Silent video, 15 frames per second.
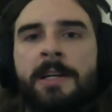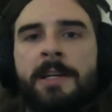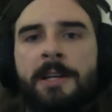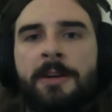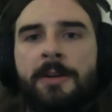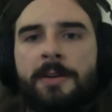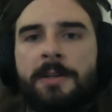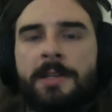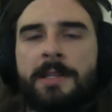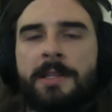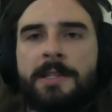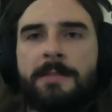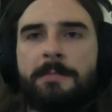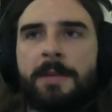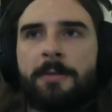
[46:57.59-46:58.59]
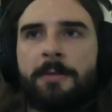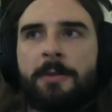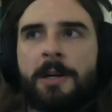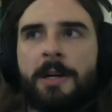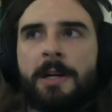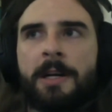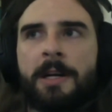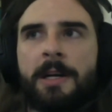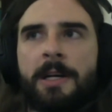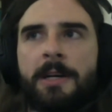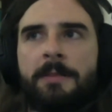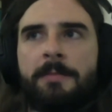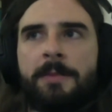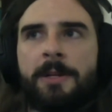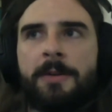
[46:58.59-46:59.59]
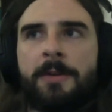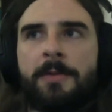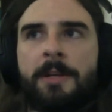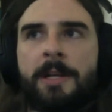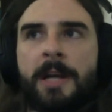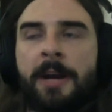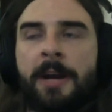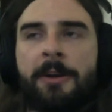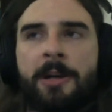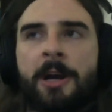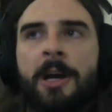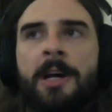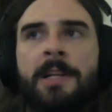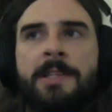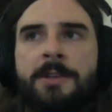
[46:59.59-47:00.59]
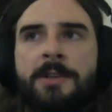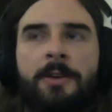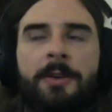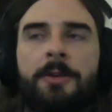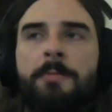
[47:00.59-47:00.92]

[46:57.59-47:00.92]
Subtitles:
Is a big one. In Iron Gods, you go to